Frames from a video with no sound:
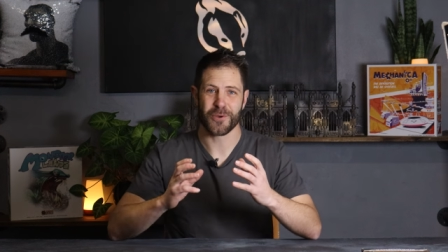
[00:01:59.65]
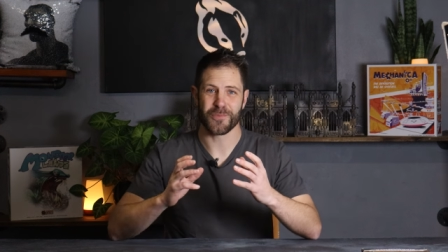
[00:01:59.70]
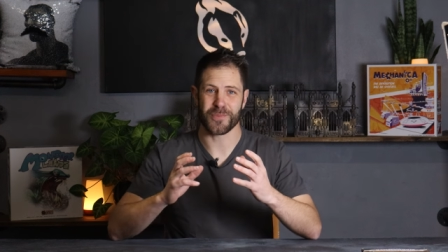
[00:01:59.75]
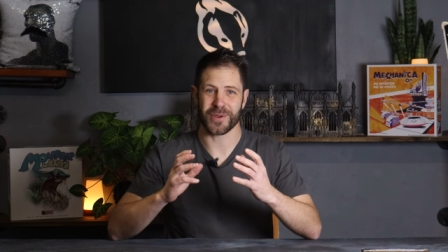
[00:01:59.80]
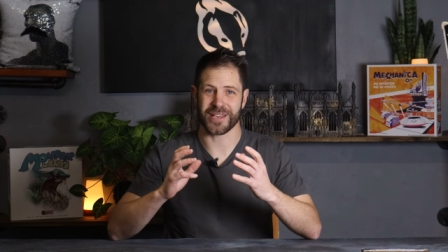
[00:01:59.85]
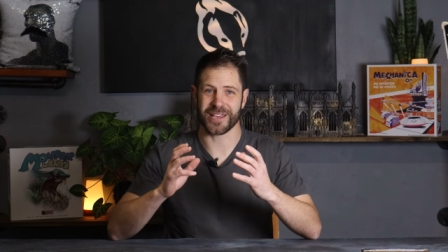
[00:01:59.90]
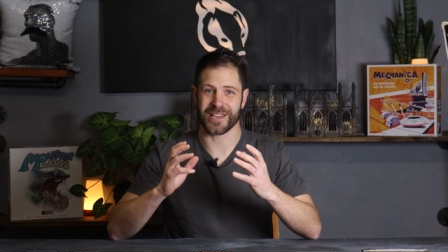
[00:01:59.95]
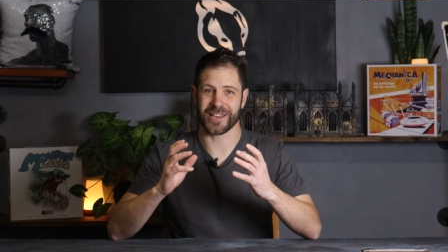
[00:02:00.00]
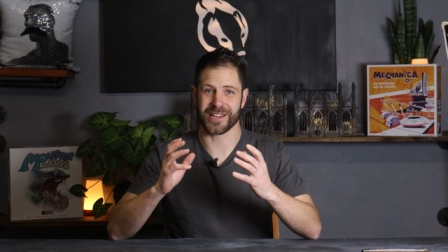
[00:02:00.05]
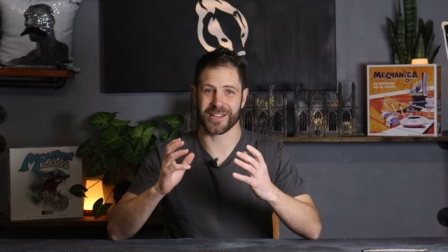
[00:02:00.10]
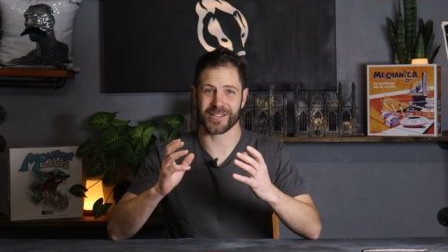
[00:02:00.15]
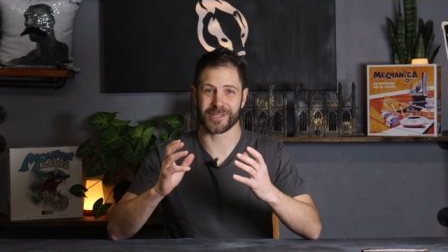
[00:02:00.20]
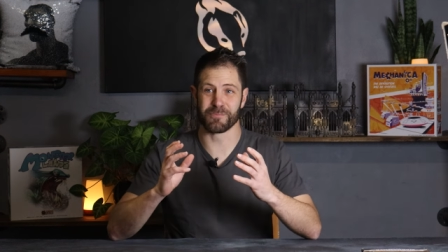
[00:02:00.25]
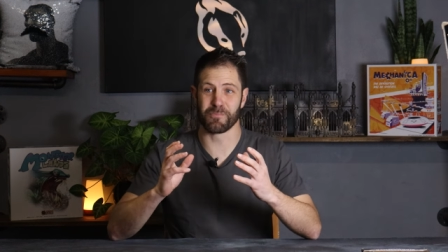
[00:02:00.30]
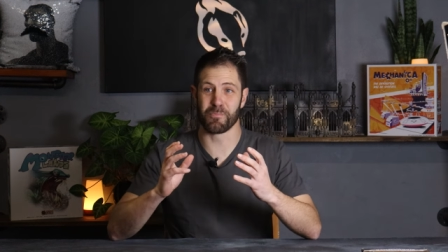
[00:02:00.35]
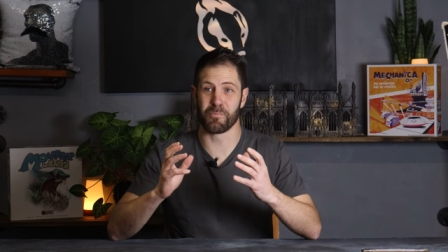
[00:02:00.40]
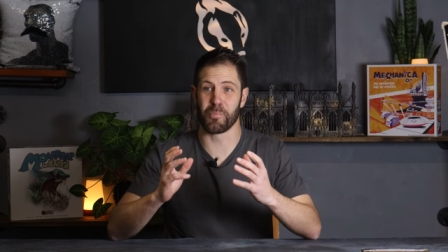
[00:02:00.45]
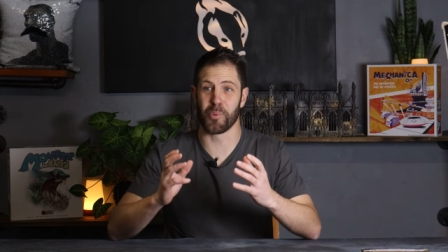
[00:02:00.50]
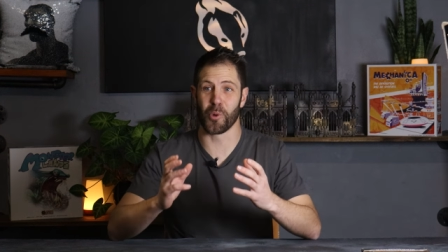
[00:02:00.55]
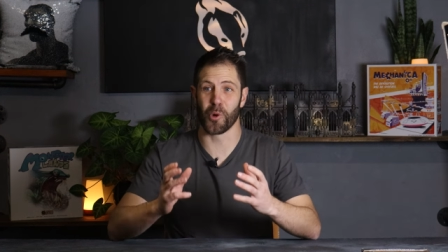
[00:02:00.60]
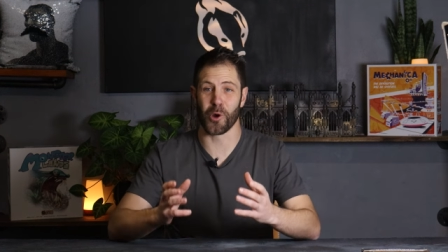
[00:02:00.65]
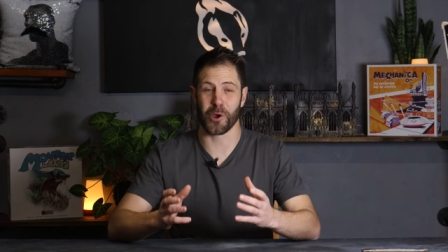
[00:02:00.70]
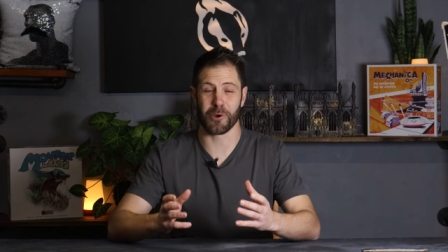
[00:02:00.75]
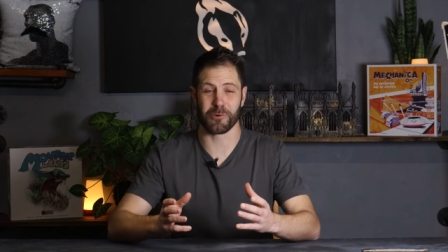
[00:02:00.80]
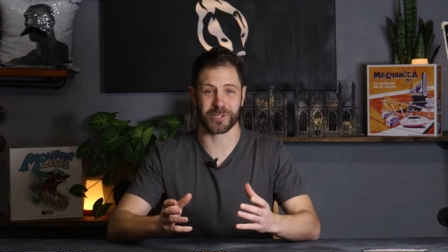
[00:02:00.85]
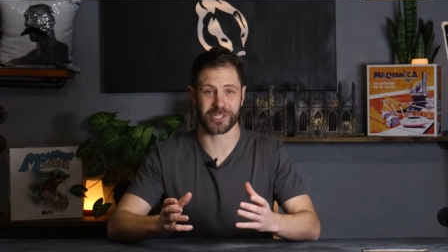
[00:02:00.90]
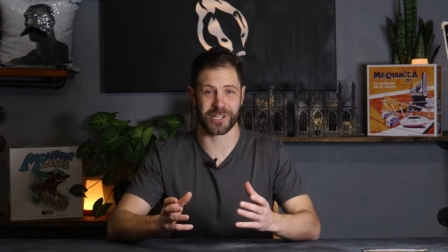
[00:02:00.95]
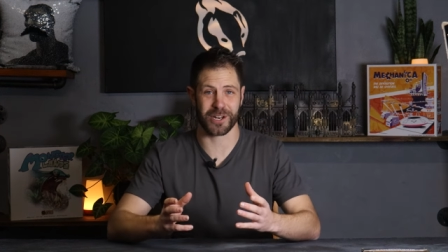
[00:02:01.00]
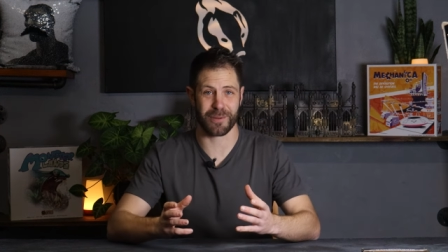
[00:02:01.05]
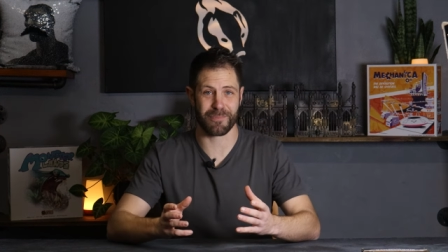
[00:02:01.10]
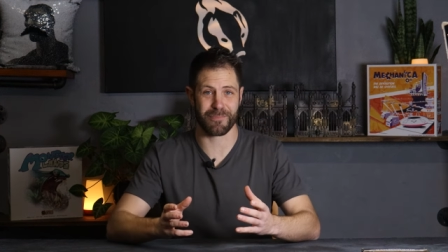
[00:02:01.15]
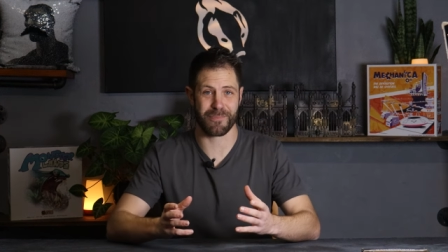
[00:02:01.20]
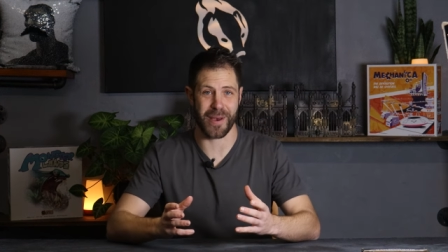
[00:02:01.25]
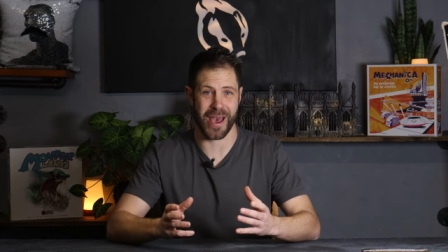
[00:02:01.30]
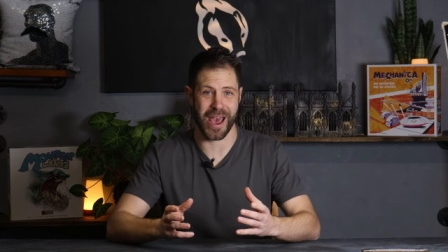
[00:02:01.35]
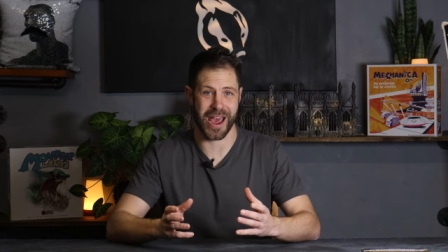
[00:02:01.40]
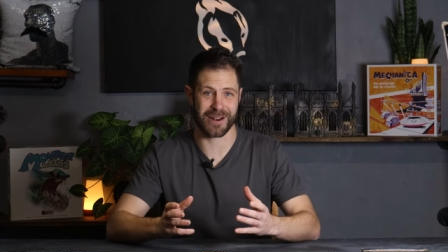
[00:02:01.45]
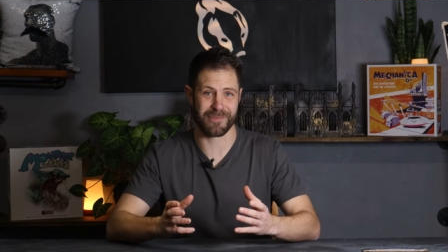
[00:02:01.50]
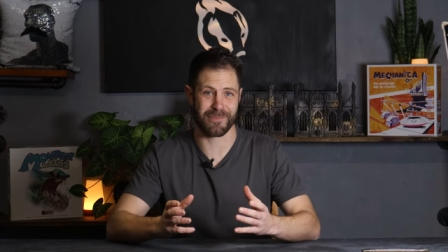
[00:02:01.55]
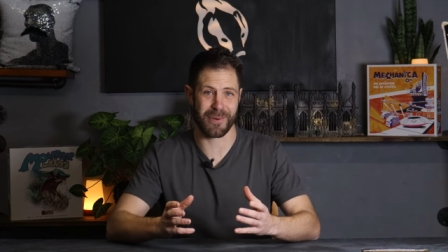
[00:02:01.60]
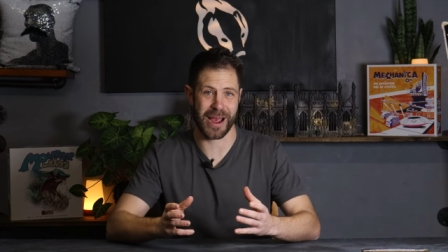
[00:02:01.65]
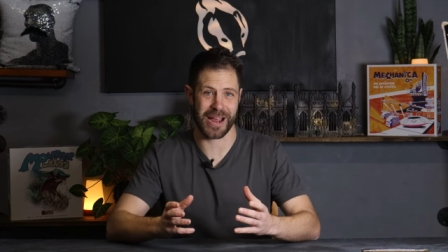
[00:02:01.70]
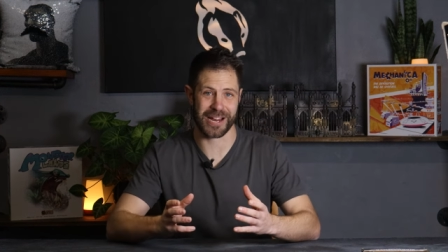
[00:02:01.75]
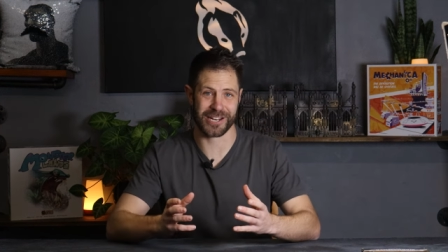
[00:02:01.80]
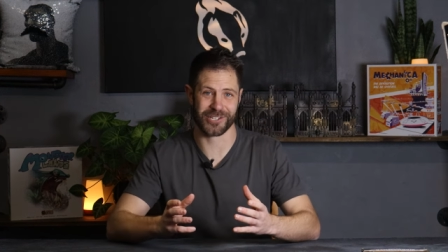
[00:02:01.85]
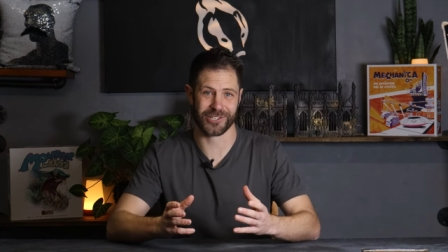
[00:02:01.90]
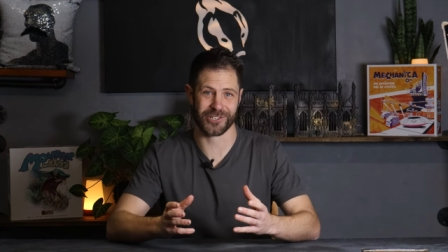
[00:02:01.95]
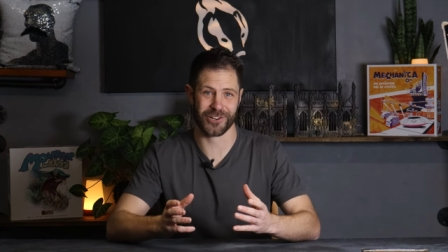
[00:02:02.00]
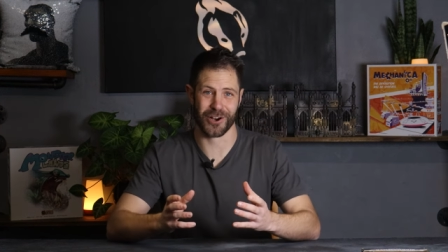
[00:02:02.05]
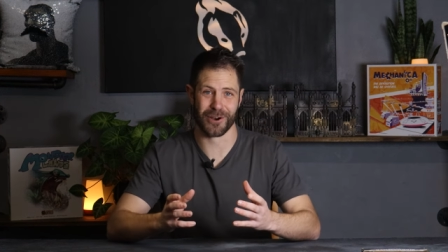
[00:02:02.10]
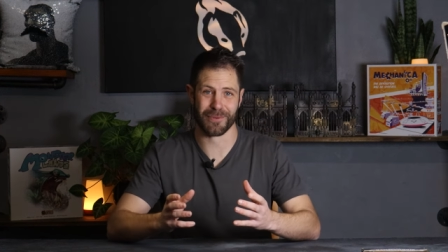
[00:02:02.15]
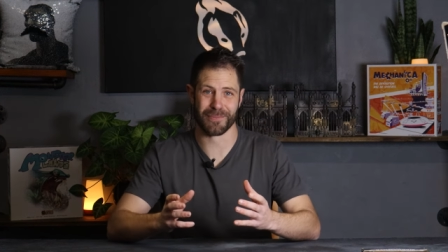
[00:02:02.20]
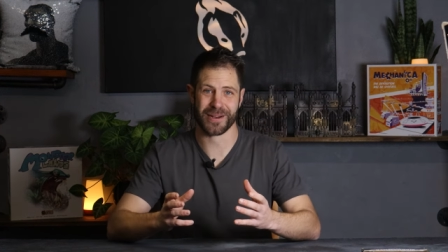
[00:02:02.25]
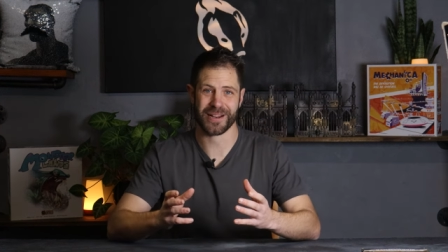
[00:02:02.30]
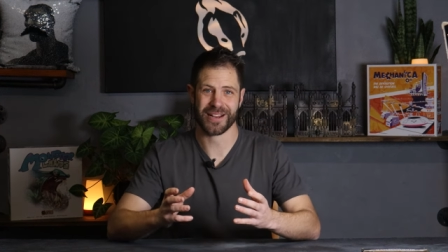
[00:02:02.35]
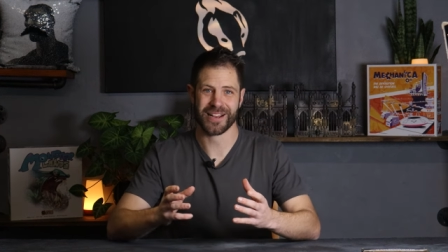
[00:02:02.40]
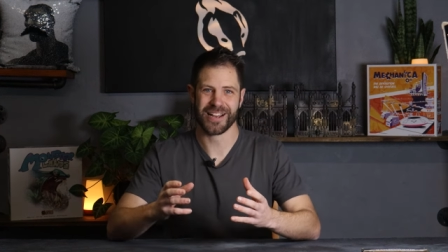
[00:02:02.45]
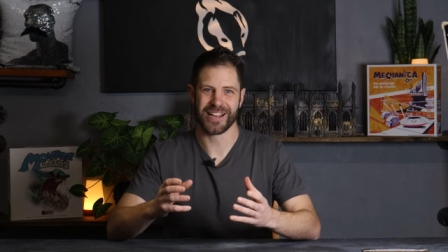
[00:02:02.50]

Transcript: because boy was it a bad paint job.